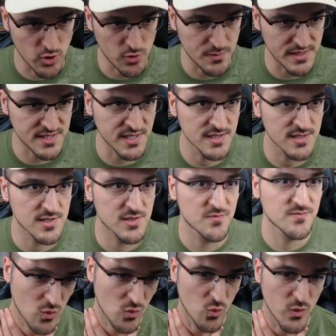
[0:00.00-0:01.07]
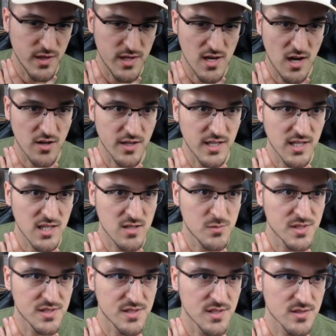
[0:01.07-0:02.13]
we're in business. We are
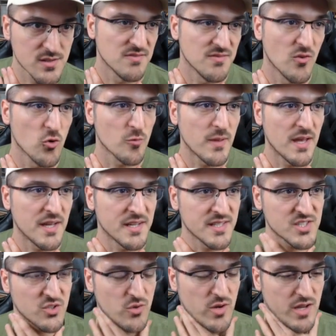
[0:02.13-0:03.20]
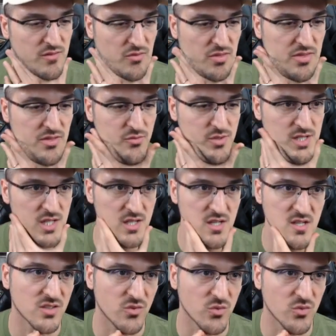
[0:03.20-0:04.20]
in business. 4 mana, scrying for 3.